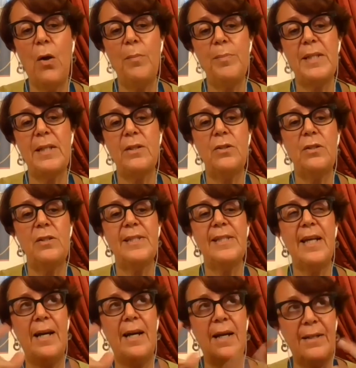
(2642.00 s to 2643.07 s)
obstacles
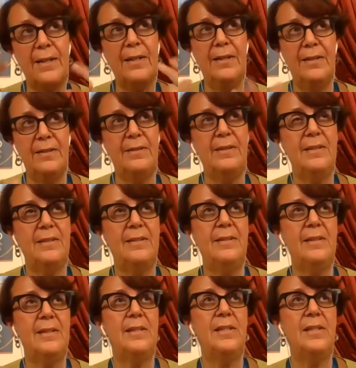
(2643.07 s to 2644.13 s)
are this
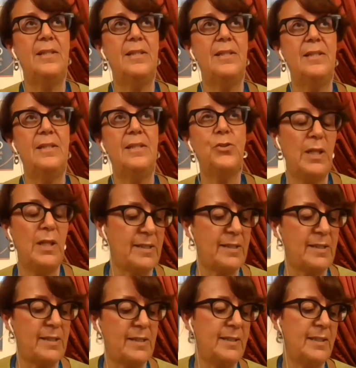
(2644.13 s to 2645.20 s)
issue
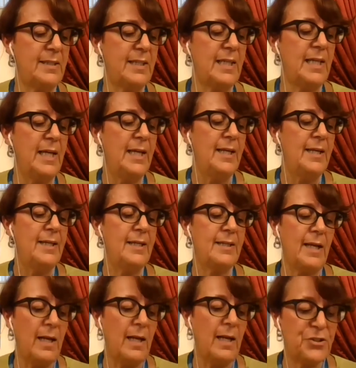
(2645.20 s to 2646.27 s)
that Flore-Anne cited,
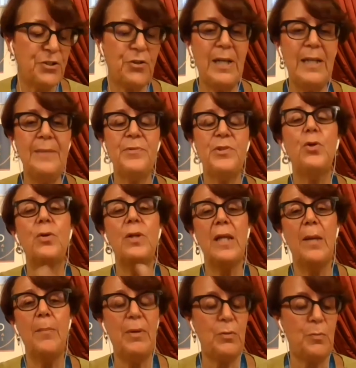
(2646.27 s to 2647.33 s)
cultural.
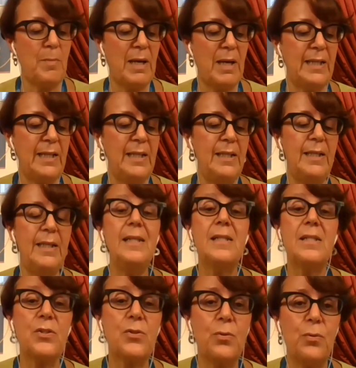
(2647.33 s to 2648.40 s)
Talking about
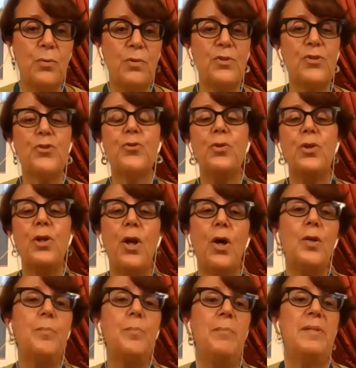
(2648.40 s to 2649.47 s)
money in schools should
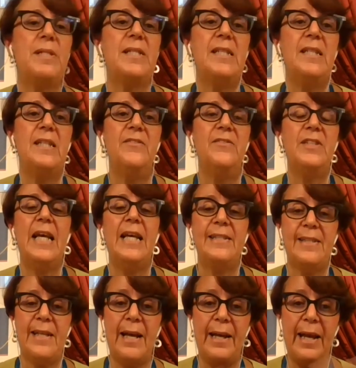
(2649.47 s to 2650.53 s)
not be perceived
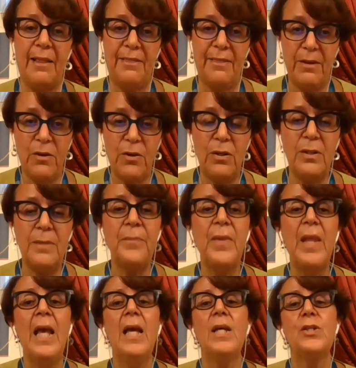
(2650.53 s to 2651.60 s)
as unethical.
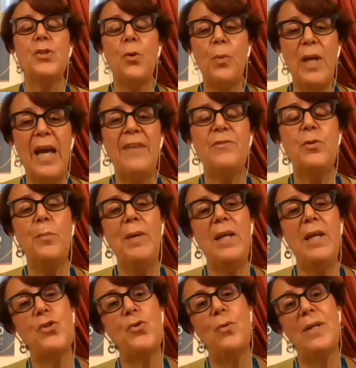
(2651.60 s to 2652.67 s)
So we have to
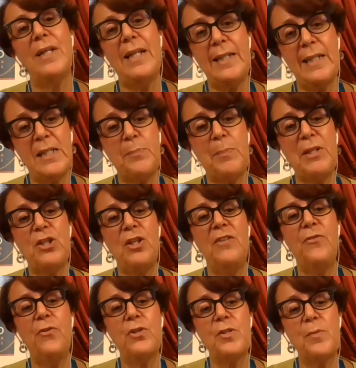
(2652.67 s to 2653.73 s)
make sure that, especially
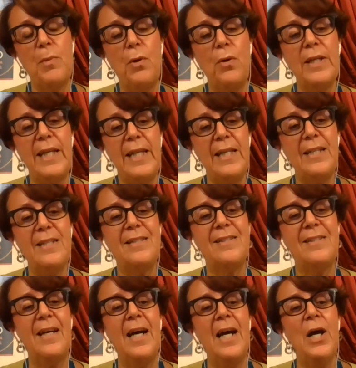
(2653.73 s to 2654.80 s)
for small
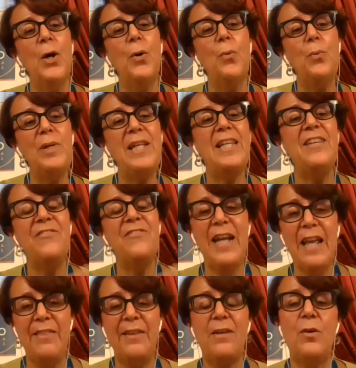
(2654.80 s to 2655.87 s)
kids, we give an
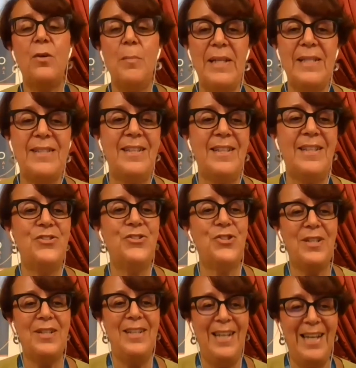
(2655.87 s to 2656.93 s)
ethical message,
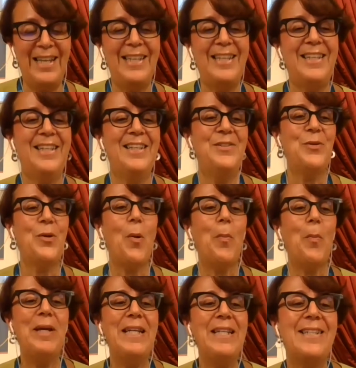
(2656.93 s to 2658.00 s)
like, you know,
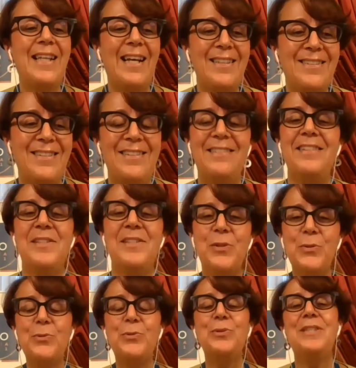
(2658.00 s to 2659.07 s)
paying taxes is
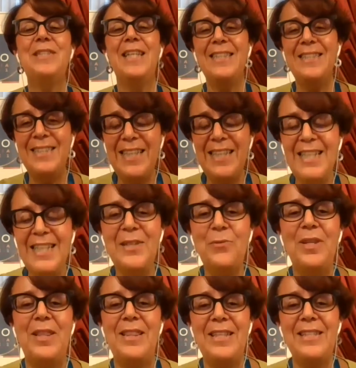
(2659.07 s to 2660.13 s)
good, dealing
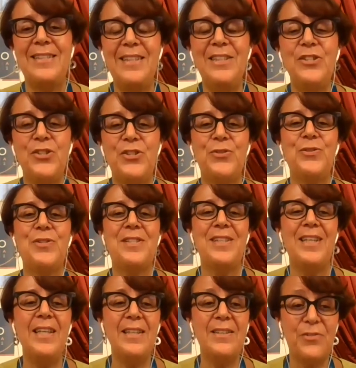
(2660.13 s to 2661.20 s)
with these issues
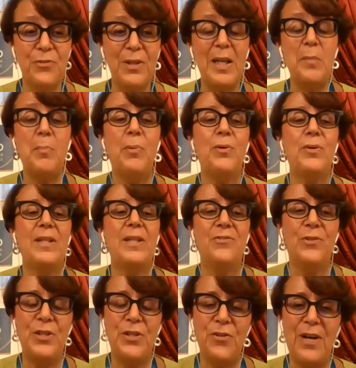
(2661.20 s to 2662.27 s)
is really important
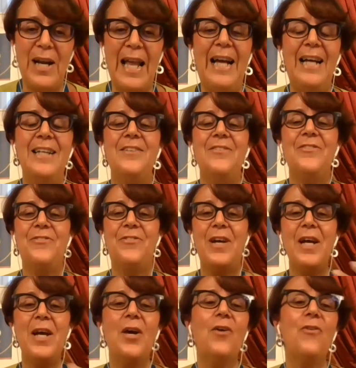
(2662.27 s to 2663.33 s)
for your life,
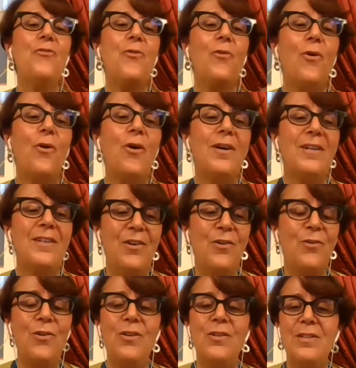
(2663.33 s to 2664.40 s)
for
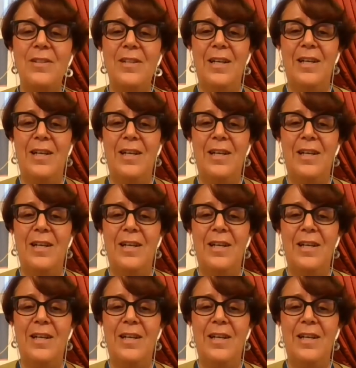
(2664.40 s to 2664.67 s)
all